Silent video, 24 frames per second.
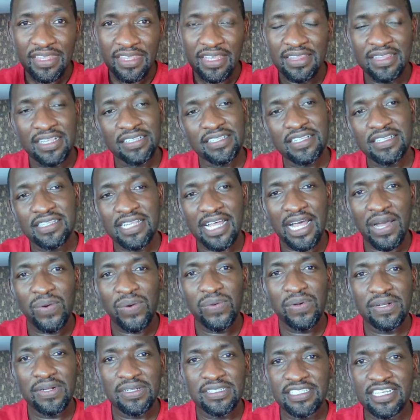This is how
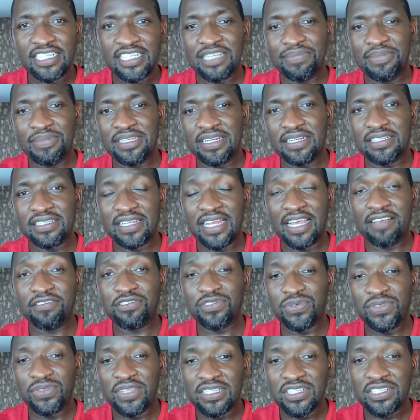chess imitates life.
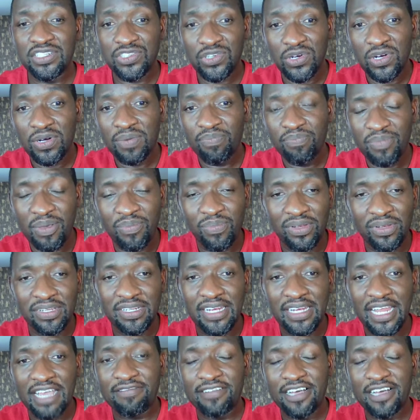So the strong people in
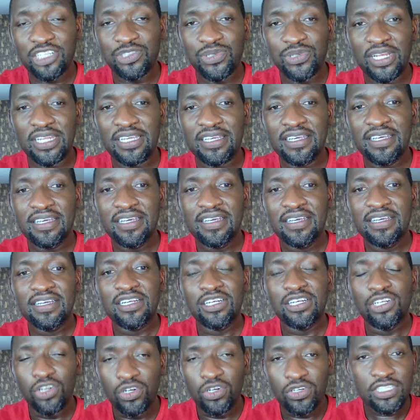life actually
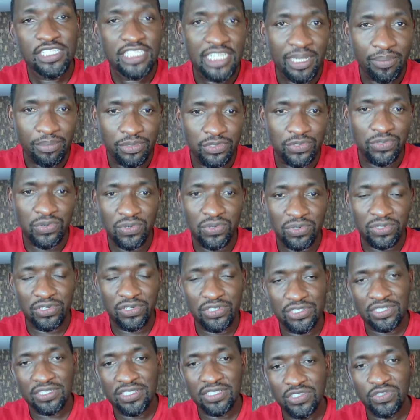don't jump to
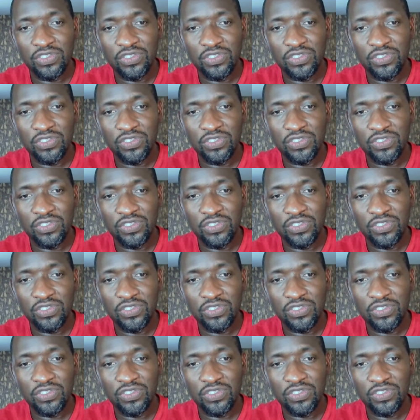conclusions.